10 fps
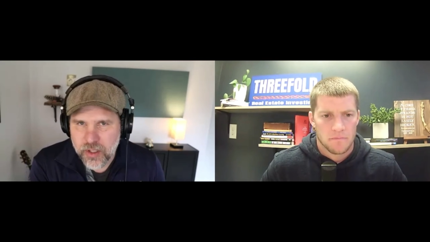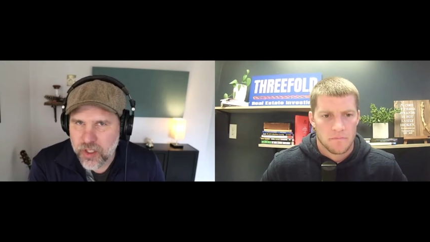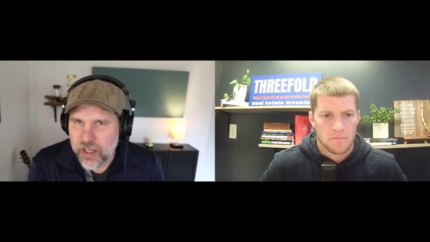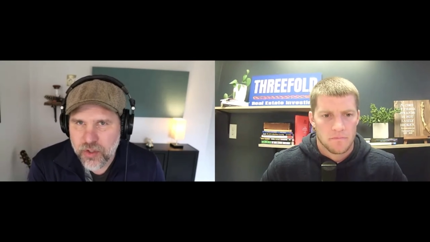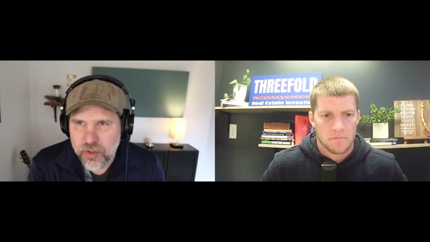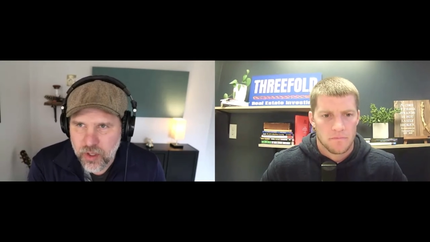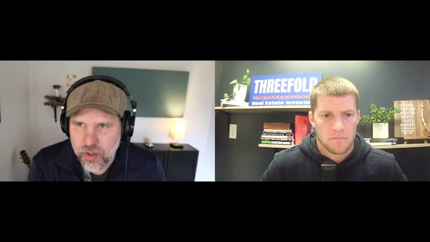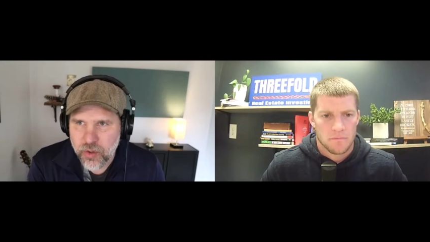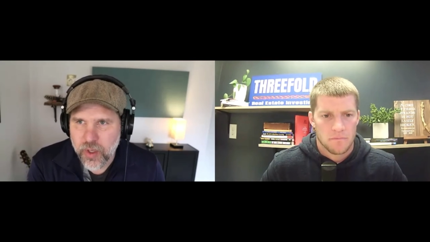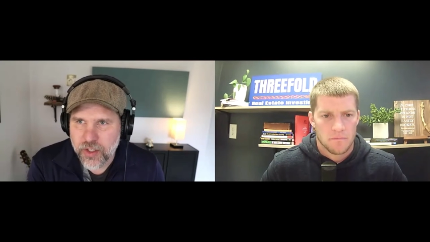Speaker 1: They're yes or
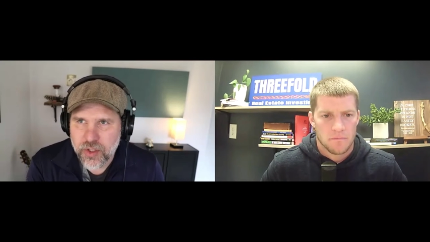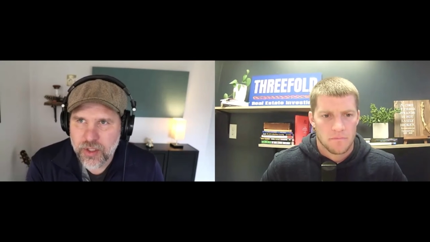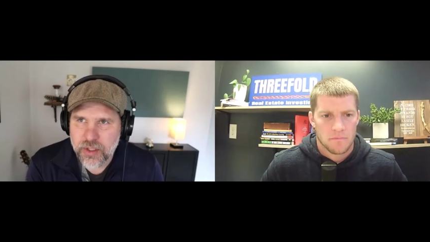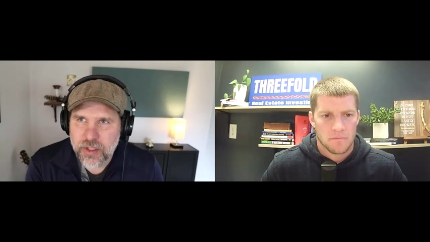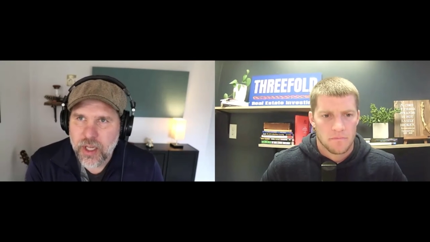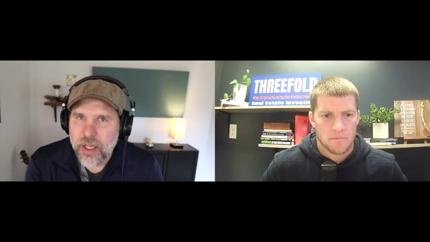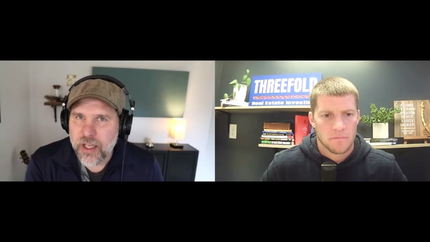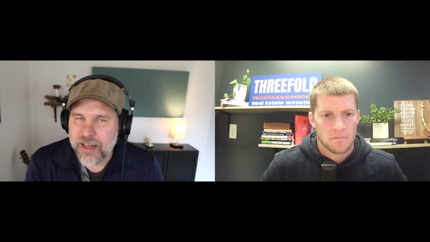no questions and